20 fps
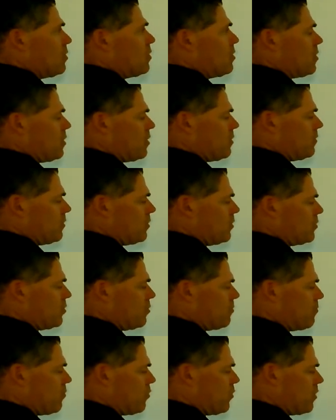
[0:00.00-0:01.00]
And there's
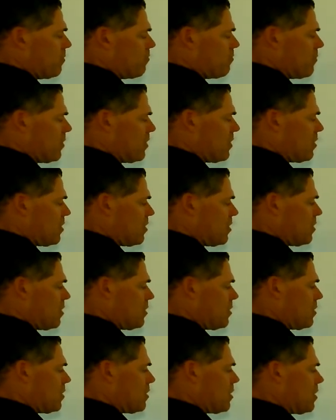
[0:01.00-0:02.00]
your point B,
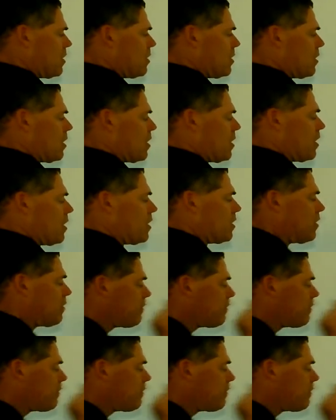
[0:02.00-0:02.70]
again, at a